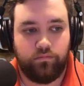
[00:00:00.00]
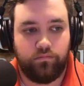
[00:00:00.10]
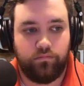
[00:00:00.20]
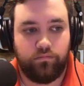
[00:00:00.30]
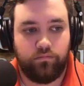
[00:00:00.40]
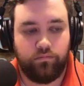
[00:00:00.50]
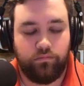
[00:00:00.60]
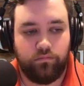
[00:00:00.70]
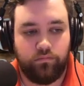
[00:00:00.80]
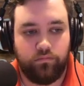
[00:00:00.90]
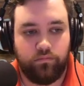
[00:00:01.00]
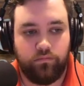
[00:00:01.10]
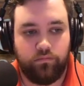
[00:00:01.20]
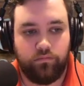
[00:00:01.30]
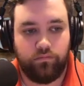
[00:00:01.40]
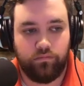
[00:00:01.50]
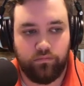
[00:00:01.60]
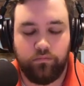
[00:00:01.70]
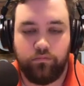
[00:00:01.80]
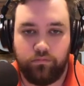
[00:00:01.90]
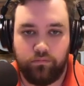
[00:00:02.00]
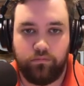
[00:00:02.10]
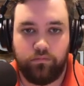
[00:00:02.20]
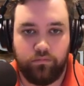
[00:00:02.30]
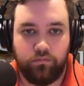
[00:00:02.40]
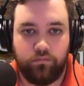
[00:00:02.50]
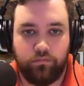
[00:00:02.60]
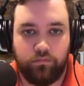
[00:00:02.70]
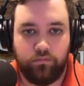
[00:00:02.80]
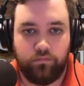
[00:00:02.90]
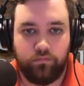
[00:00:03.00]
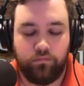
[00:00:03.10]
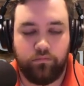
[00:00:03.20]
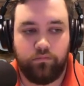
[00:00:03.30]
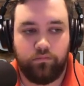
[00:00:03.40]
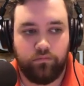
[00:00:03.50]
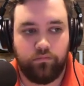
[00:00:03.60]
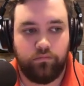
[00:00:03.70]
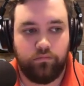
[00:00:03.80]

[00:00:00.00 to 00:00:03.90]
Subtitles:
This person isn't speaking.